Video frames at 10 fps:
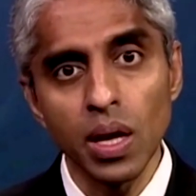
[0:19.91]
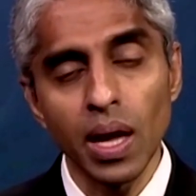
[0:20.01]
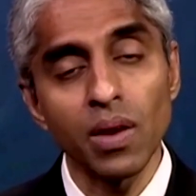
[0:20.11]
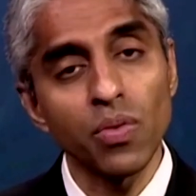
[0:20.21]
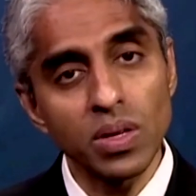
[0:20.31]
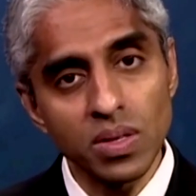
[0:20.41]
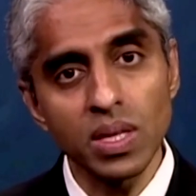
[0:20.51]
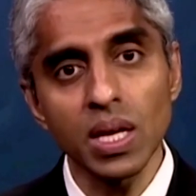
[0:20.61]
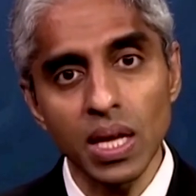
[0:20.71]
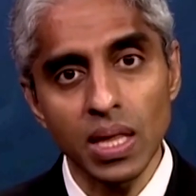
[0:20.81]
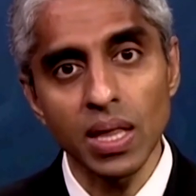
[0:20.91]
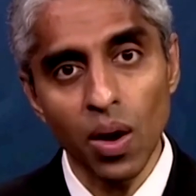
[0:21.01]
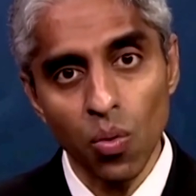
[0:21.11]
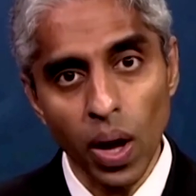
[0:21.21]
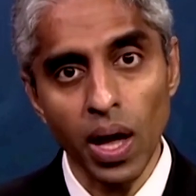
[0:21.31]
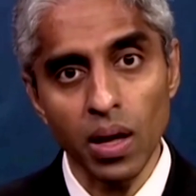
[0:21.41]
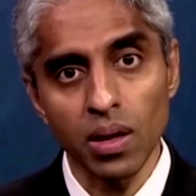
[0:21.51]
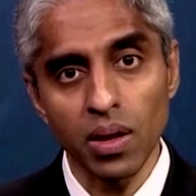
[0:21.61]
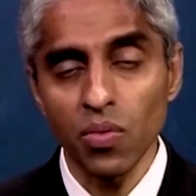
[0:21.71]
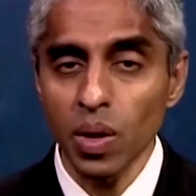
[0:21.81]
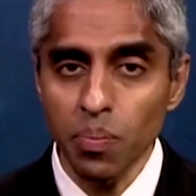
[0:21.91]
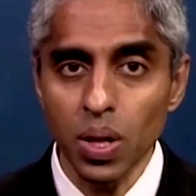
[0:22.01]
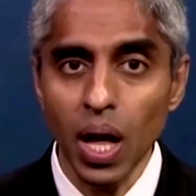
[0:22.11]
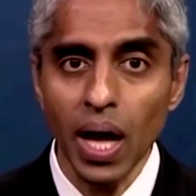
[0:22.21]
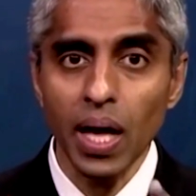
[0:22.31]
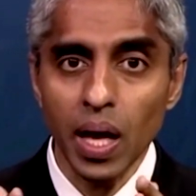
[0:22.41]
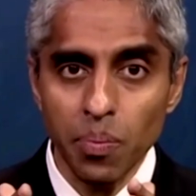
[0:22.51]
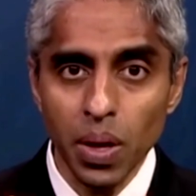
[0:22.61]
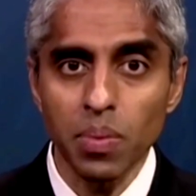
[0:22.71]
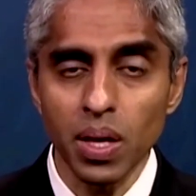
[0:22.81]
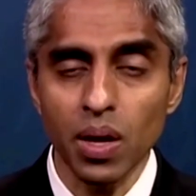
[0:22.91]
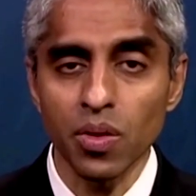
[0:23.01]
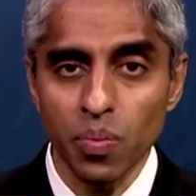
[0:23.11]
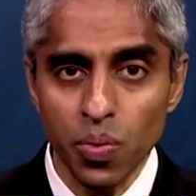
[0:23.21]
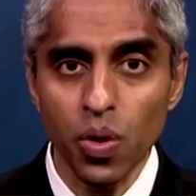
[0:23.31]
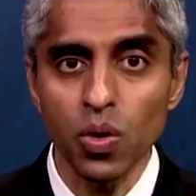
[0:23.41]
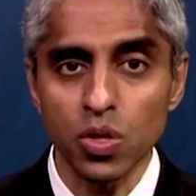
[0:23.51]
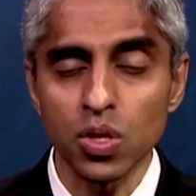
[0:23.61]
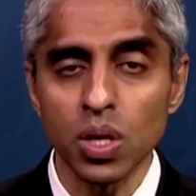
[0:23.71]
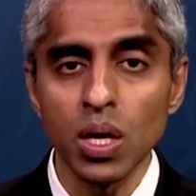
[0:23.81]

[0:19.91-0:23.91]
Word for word: And if we see it in that way, if we apply a public health approach